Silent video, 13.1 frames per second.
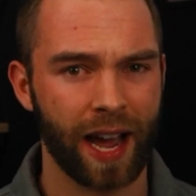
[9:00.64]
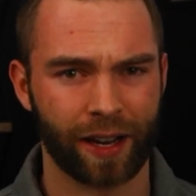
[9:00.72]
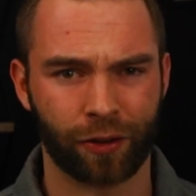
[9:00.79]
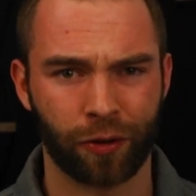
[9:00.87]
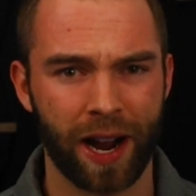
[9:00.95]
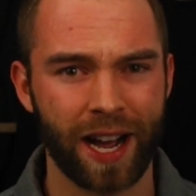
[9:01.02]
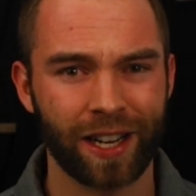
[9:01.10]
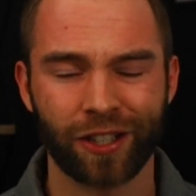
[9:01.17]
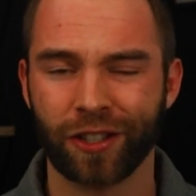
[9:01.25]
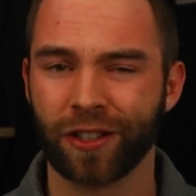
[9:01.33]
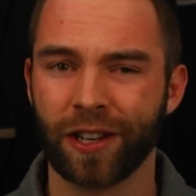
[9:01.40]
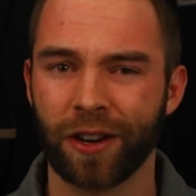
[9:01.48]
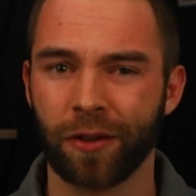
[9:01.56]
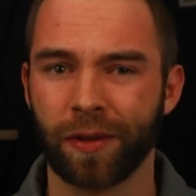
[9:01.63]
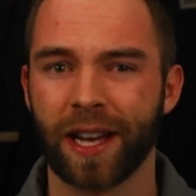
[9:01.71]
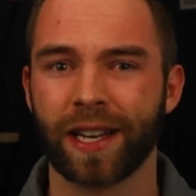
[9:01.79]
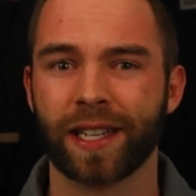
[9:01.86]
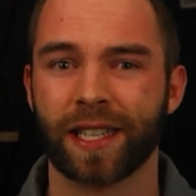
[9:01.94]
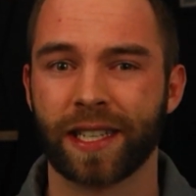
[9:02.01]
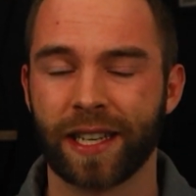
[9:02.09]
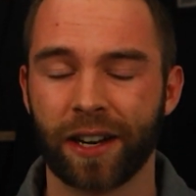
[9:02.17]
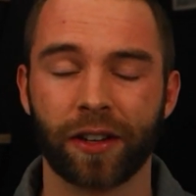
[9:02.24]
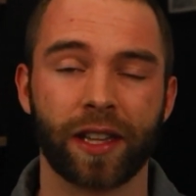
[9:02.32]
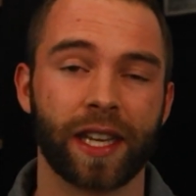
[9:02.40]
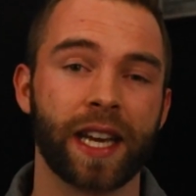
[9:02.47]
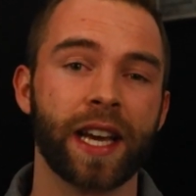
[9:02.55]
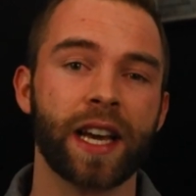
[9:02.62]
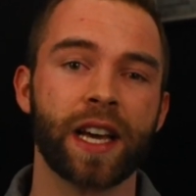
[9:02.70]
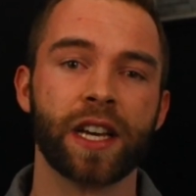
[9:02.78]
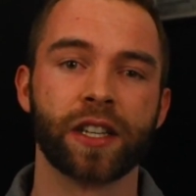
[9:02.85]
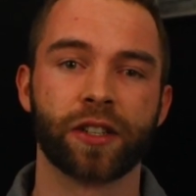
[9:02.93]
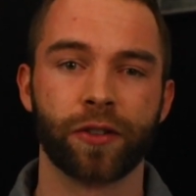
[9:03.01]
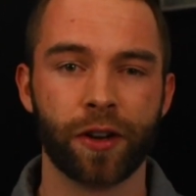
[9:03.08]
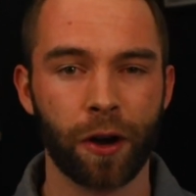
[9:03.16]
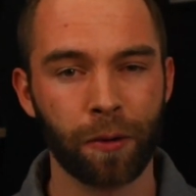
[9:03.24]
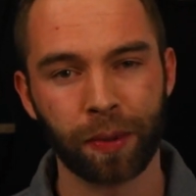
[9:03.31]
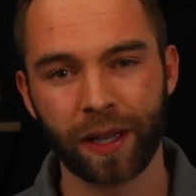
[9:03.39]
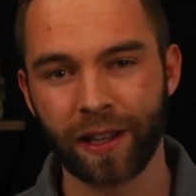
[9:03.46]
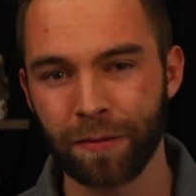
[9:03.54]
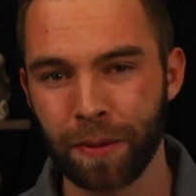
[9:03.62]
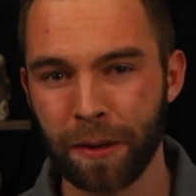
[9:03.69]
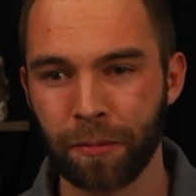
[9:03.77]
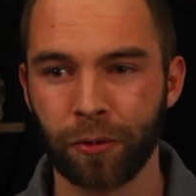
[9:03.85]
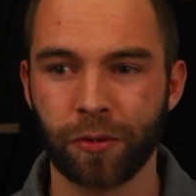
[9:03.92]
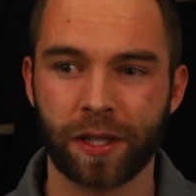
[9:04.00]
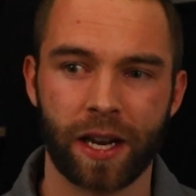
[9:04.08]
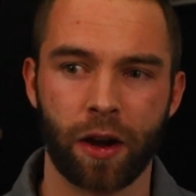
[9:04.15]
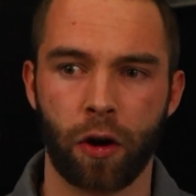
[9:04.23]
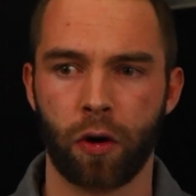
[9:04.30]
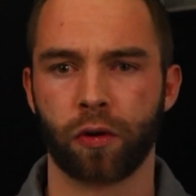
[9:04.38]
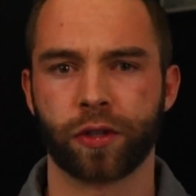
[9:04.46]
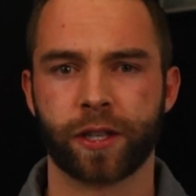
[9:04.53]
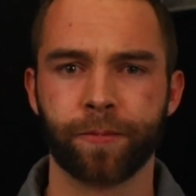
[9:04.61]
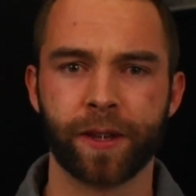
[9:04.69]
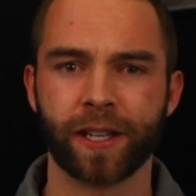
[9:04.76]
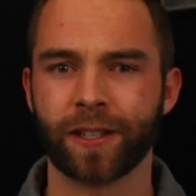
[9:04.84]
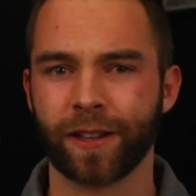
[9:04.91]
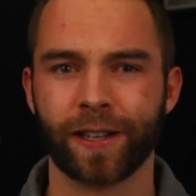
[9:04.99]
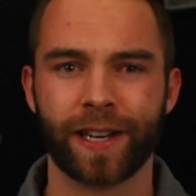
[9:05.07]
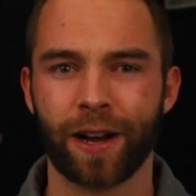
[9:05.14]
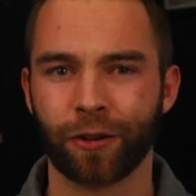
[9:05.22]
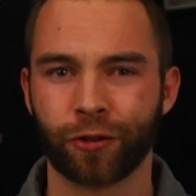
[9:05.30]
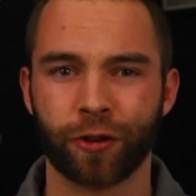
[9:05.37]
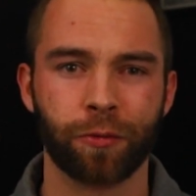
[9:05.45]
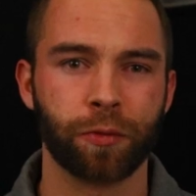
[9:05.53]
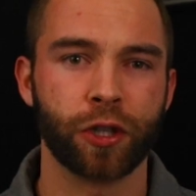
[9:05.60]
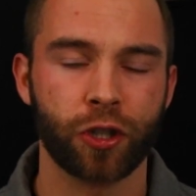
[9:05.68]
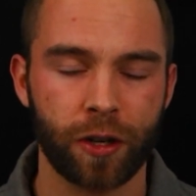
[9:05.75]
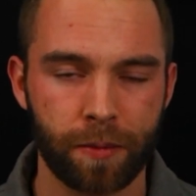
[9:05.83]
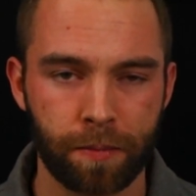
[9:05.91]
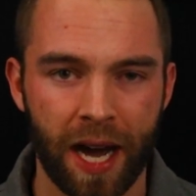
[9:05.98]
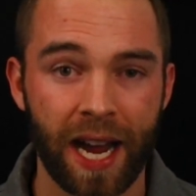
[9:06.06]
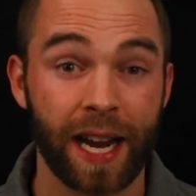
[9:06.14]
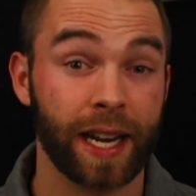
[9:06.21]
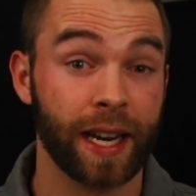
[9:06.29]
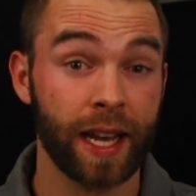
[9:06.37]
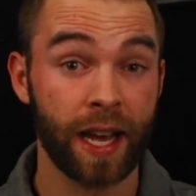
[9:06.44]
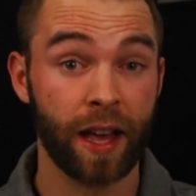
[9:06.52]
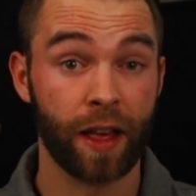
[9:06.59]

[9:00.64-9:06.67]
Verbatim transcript: had crashed? No, not necessarily. So don't believe people who say, oh, something's on the downtrend, we shouldn't buy it.